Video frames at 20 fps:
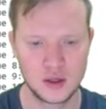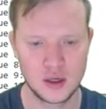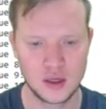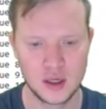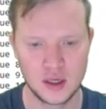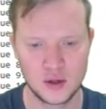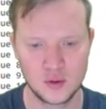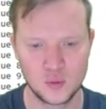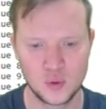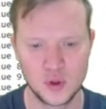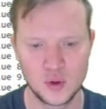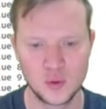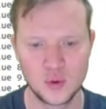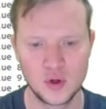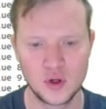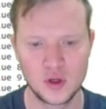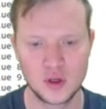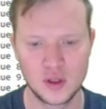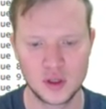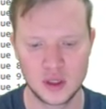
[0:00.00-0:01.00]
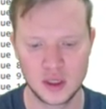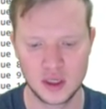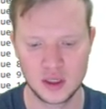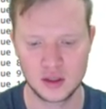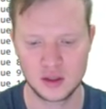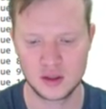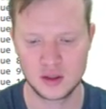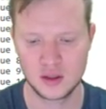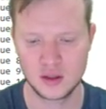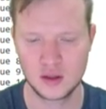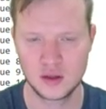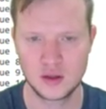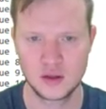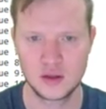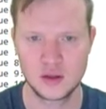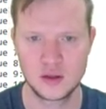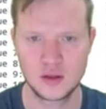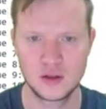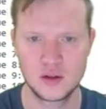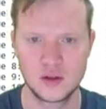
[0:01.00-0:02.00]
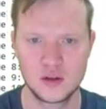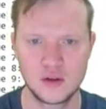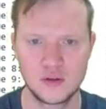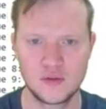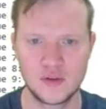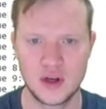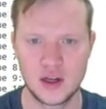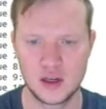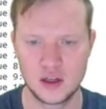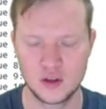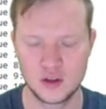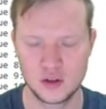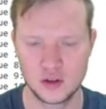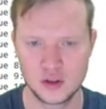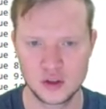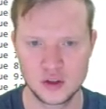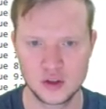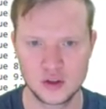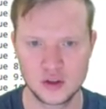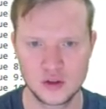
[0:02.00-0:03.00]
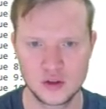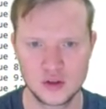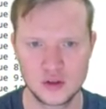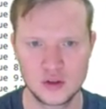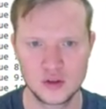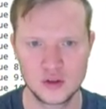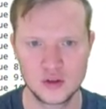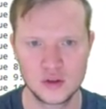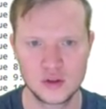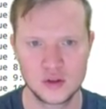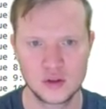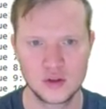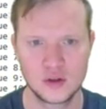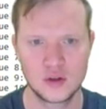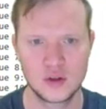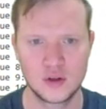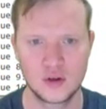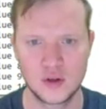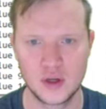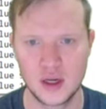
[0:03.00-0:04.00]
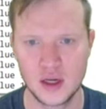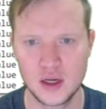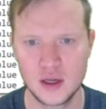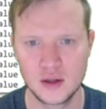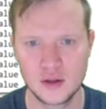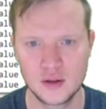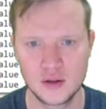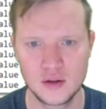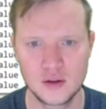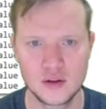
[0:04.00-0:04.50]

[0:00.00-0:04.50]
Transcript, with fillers: and we will get the values okay